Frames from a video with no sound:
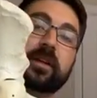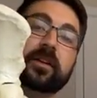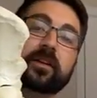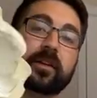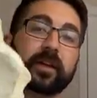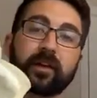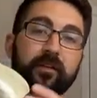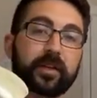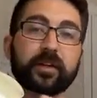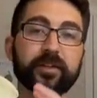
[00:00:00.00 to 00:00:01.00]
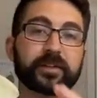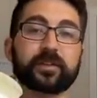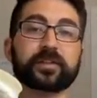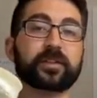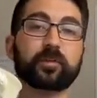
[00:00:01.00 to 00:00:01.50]
here, like everything else
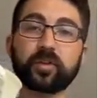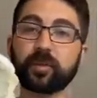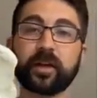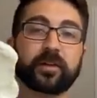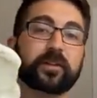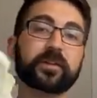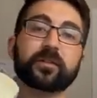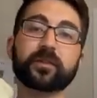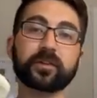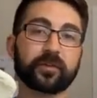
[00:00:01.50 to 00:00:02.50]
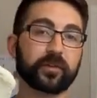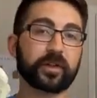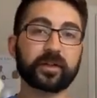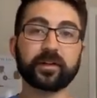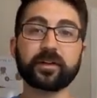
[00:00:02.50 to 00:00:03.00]
starts to move better and you feel
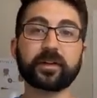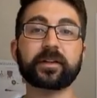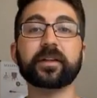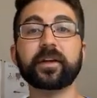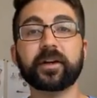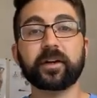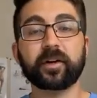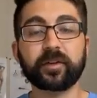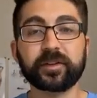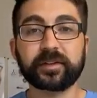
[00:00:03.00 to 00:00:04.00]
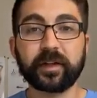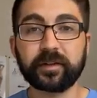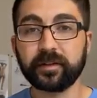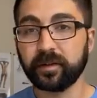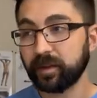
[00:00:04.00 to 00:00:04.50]
freer, and all of a
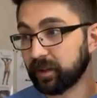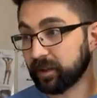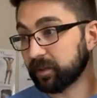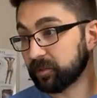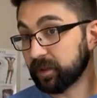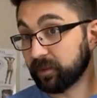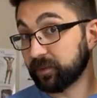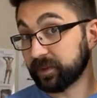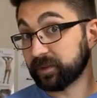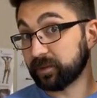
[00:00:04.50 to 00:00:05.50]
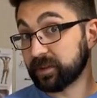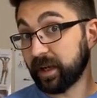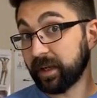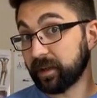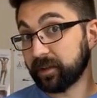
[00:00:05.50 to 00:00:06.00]
sudden you don't feel so
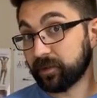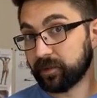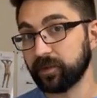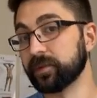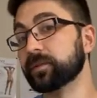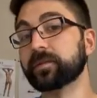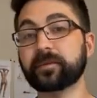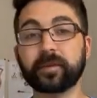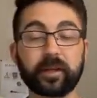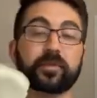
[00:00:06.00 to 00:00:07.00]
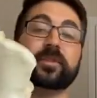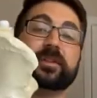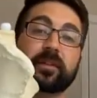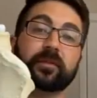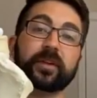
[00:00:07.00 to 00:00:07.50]
tight through
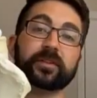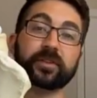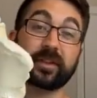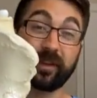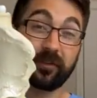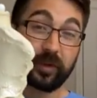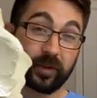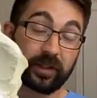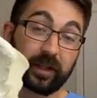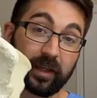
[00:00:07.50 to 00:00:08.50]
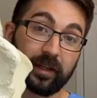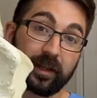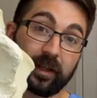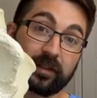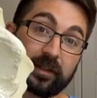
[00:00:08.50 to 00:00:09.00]
hamstrings, hip flexors, if you can
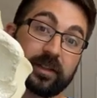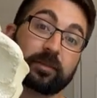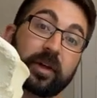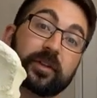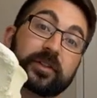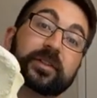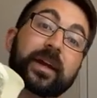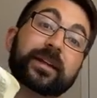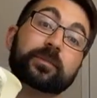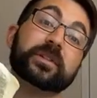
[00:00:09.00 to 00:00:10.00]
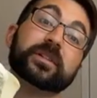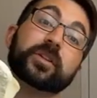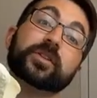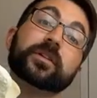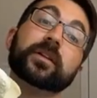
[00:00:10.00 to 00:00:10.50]
get to this better stacked
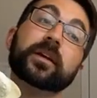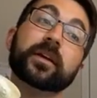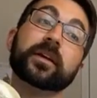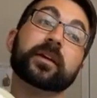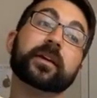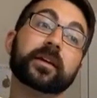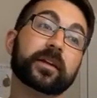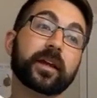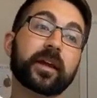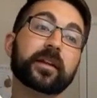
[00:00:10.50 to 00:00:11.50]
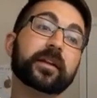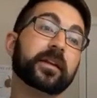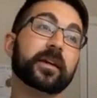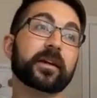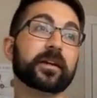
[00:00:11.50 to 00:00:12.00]
position. And
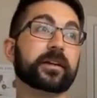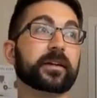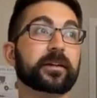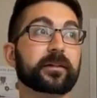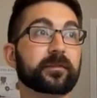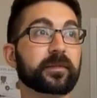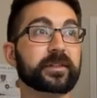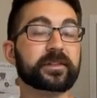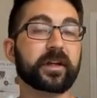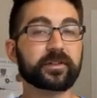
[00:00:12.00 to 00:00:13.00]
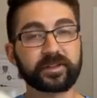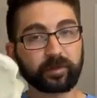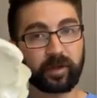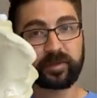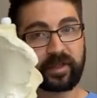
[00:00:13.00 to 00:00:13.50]
again, it's not just
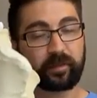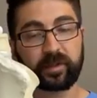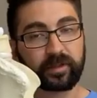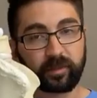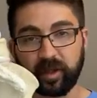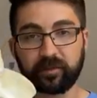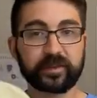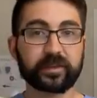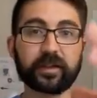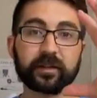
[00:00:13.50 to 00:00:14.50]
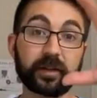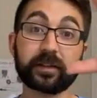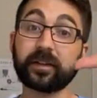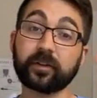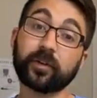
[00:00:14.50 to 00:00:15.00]
about what's happening at the pelvis. Like
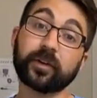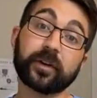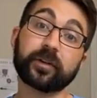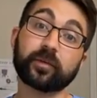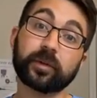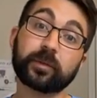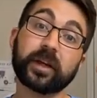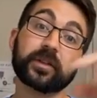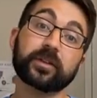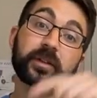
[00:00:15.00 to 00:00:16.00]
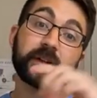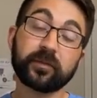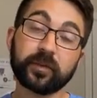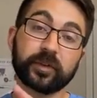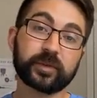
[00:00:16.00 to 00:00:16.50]
things that are going on at the rib cage are going to
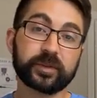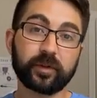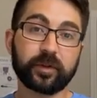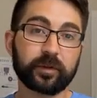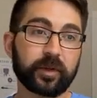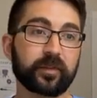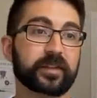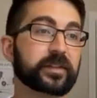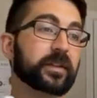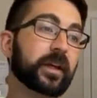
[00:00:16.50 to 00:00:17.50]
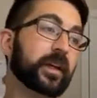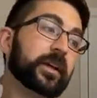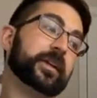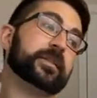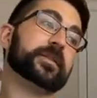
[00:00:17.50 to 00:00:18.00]
influence what's going on at the pelvis.
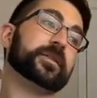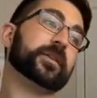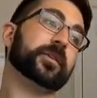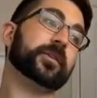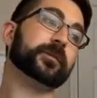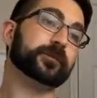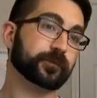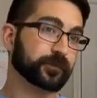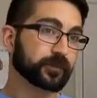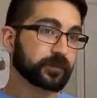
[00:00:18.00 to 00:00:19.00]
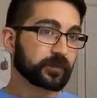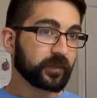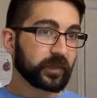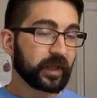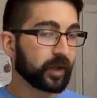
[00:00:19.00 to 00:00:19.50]
And so
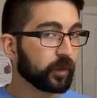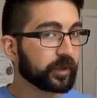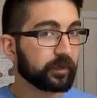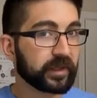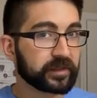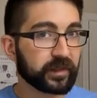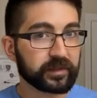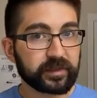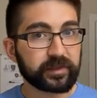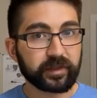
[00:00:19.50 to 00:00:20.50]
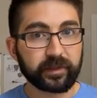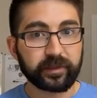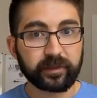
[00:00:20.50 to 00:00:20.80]
I hope that makes sense.